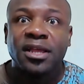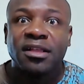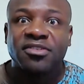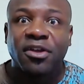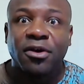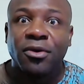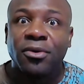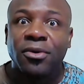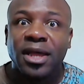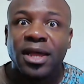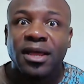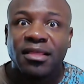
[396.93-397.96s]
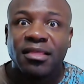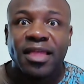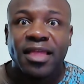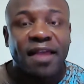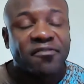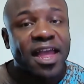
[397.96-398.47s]
So they
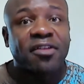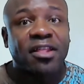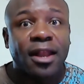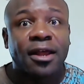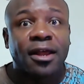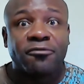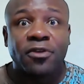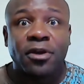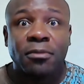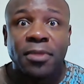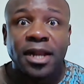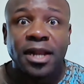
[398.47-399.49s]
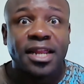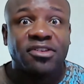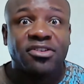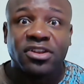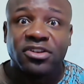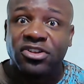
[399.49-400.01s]
have to have a lot of upfront money
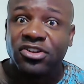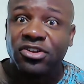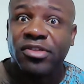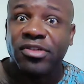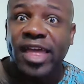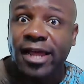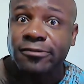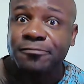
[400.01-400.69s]
to do that.